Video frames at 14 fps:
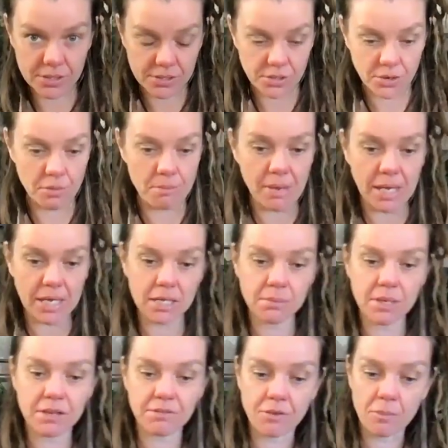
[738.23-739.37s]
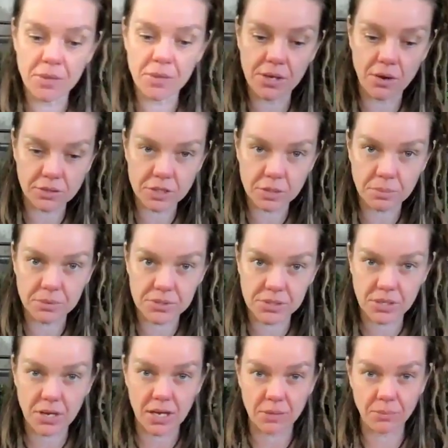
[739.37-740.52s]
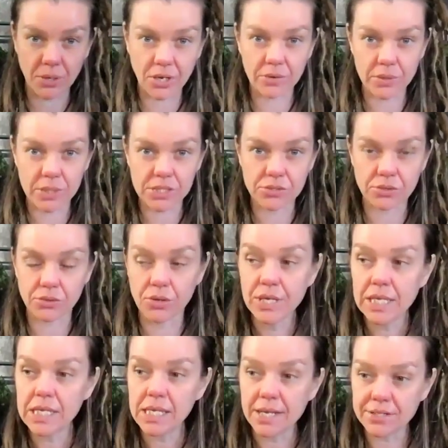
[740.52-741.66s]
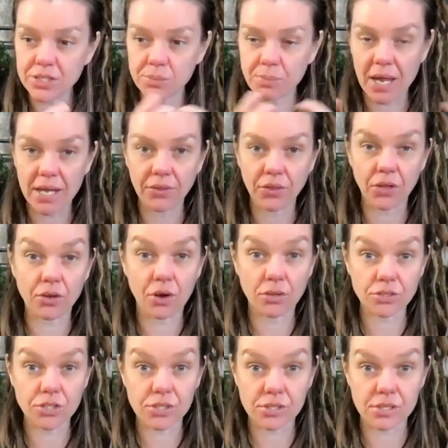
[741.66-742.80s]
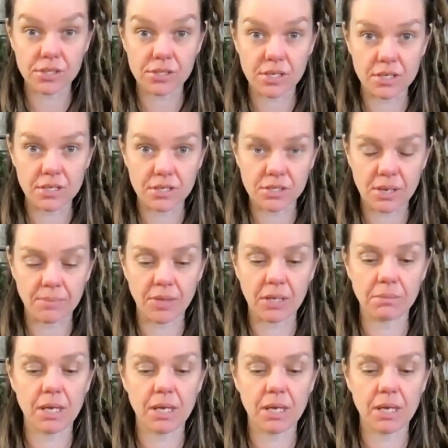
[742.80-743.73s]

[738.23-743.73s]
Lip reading: So maybe from the octopus card, we're going to expand the consciousness into something.